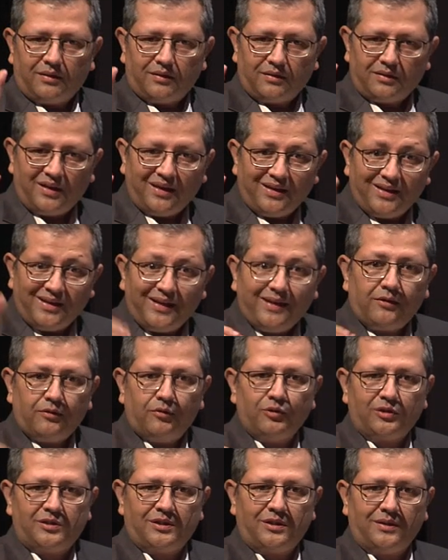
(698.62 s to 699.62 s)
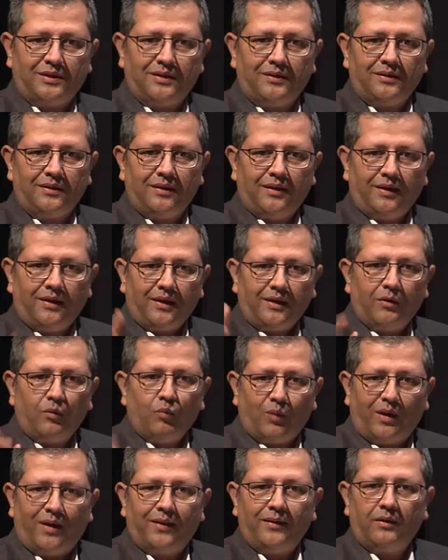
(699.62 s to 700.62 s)
they need to see in
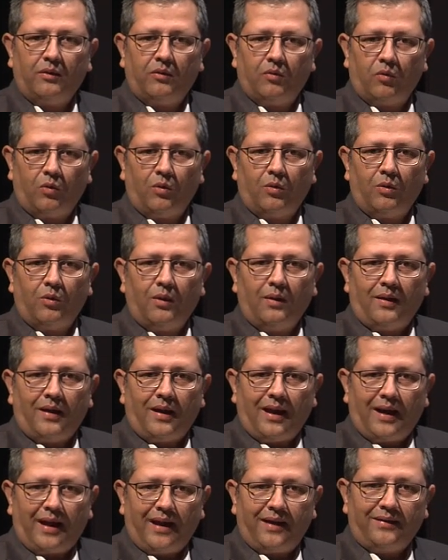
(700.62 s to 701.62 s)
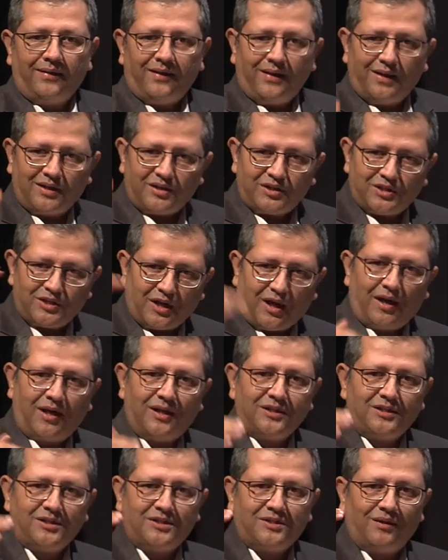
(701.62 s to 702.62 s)
one go, and they are
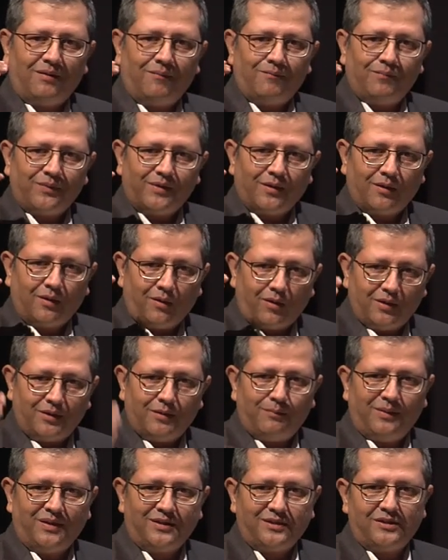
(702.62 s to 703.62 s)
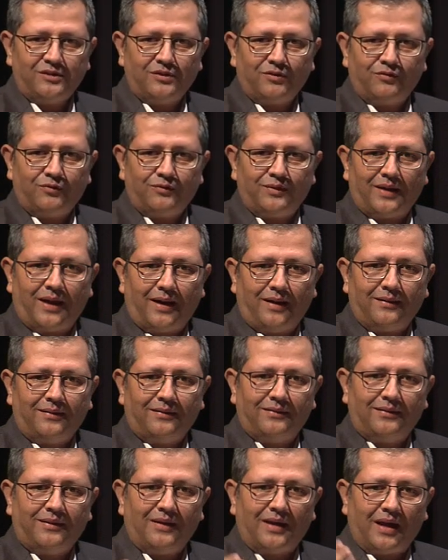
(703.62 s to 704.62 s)
charged on the basis of
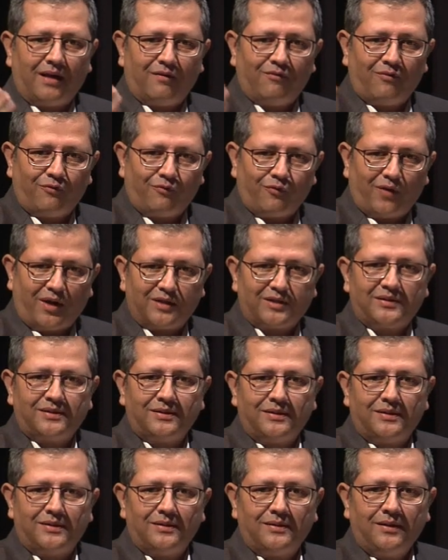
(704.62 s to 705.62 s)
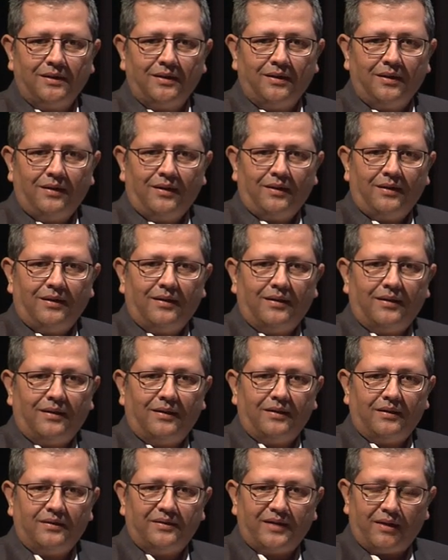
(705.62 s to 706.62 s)
that. They have a faster,
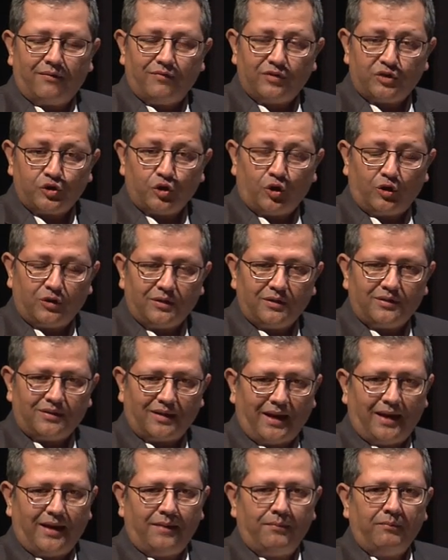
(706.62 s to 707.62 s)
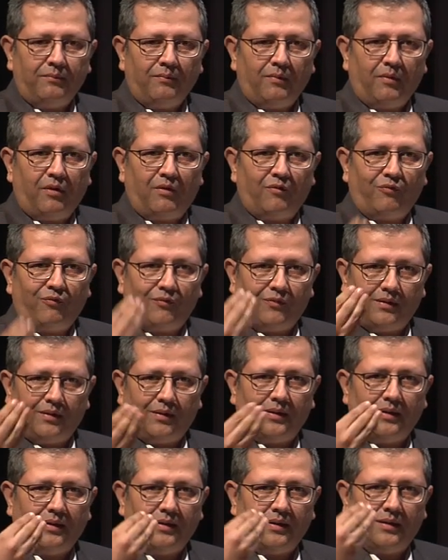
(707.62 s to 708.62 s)
they have a shorter time of
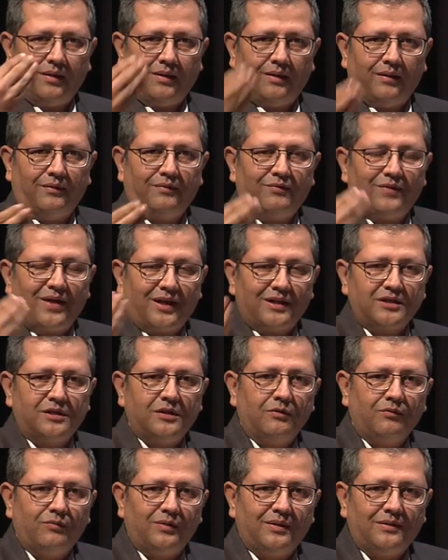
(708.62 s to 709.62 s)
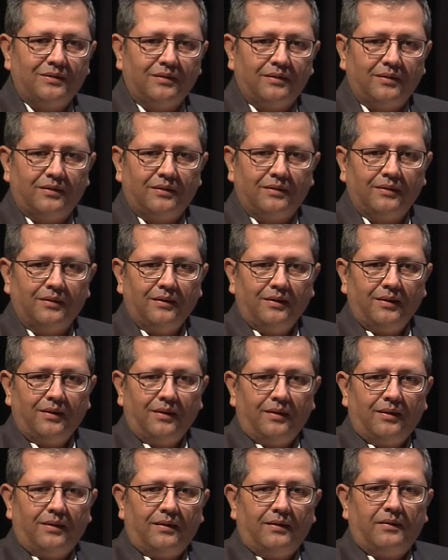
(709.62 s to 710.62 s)
interaction with the
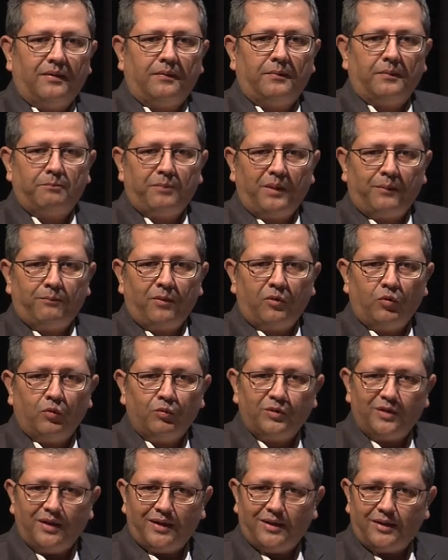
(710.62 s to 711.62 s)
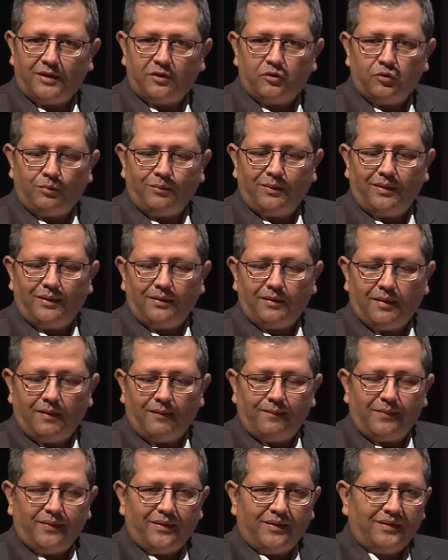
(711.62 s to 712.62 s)
people whom they need to meet.
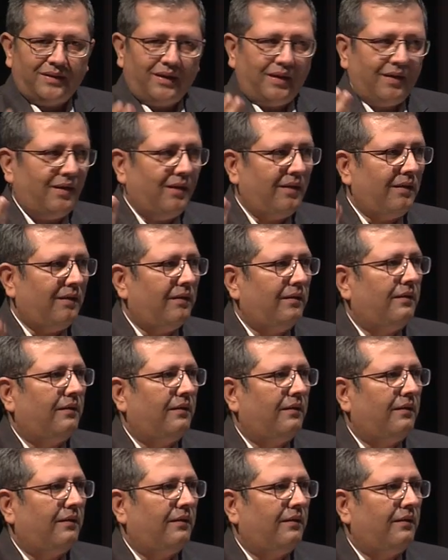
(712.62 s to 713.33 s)
They,